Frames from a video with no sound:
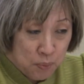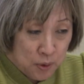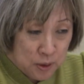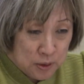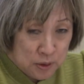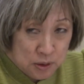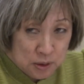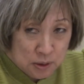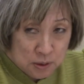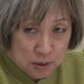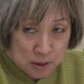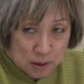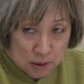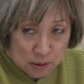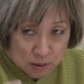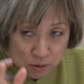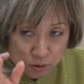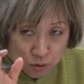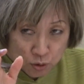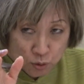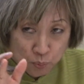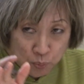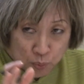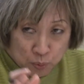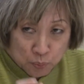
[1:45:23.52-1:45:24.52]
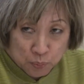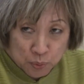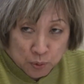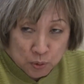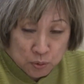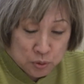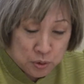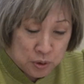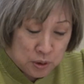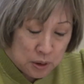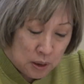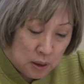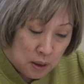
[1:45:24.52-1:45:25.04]
budget that you're
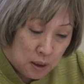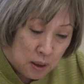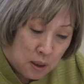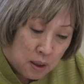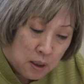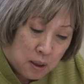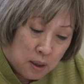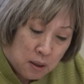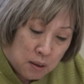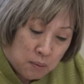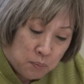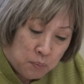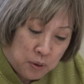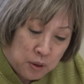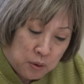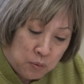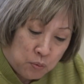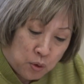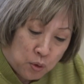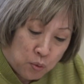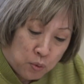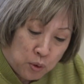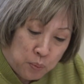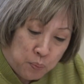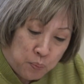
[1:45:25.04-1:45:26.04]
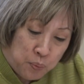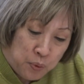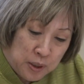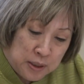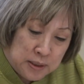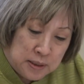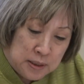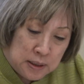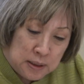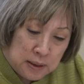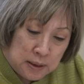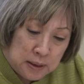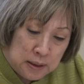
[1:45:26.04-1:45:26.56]
proposing, but where we
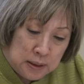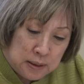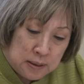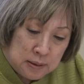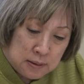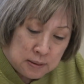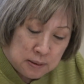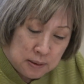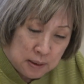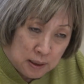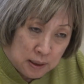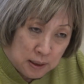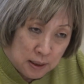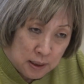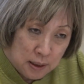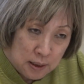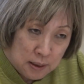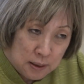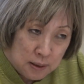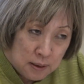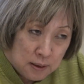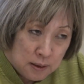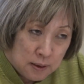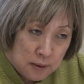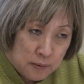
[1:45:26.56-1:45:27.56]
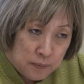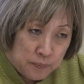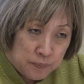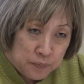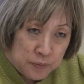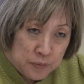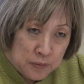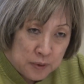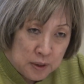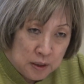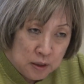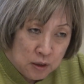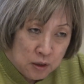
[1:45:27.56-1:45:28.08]
presently stand,
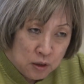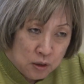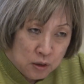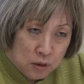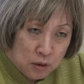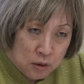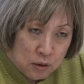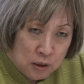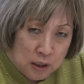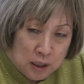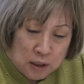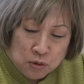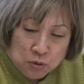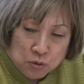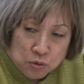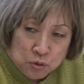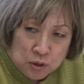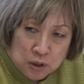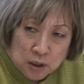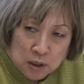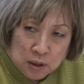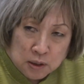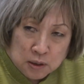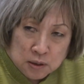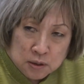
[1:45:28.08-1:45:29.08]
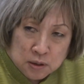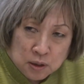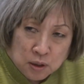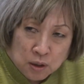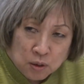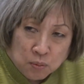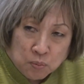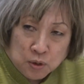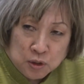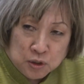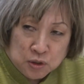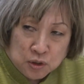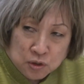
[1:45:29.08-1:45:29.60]
can you tell us
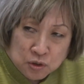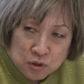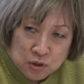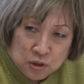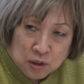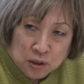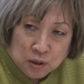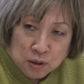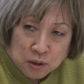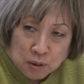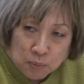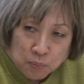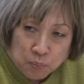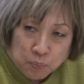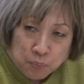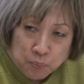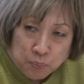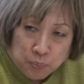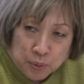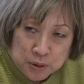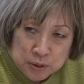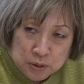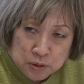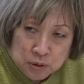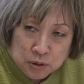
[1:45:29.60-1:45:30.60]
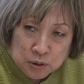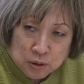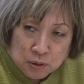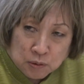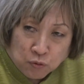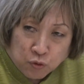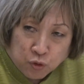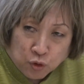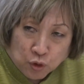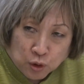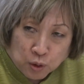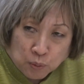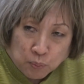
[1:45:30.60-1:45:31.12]
how much is in the budget
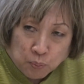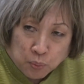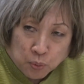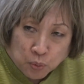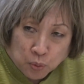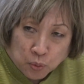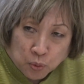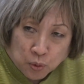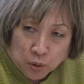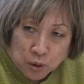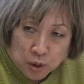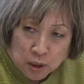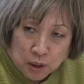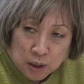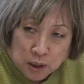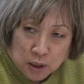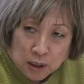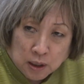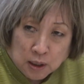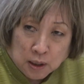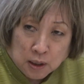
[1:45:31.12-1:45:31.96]
for the board?